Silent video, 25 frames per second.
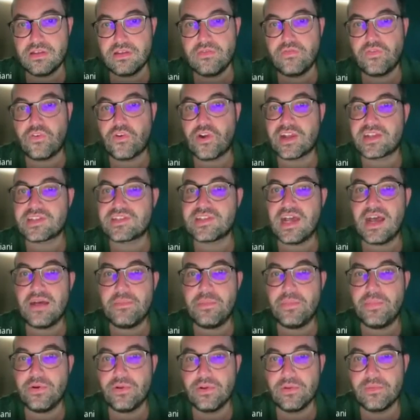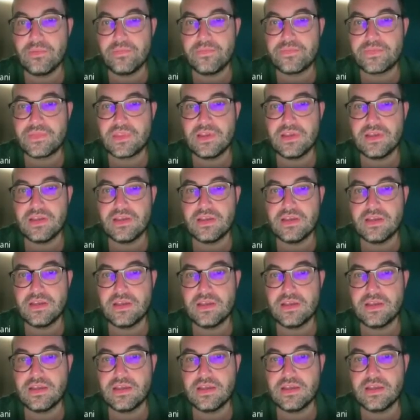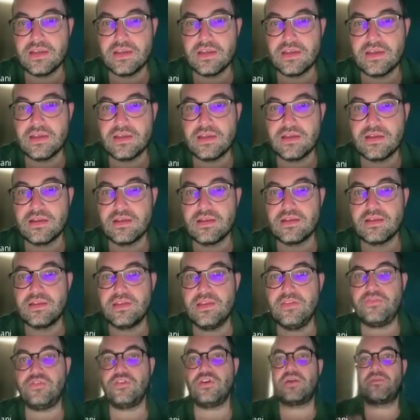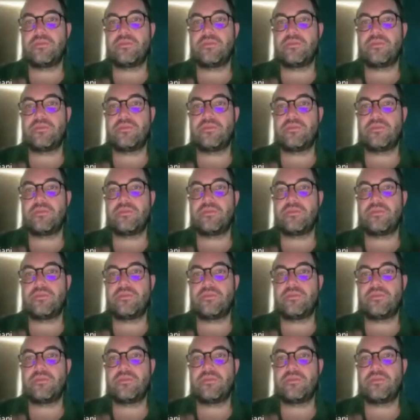For example, if you are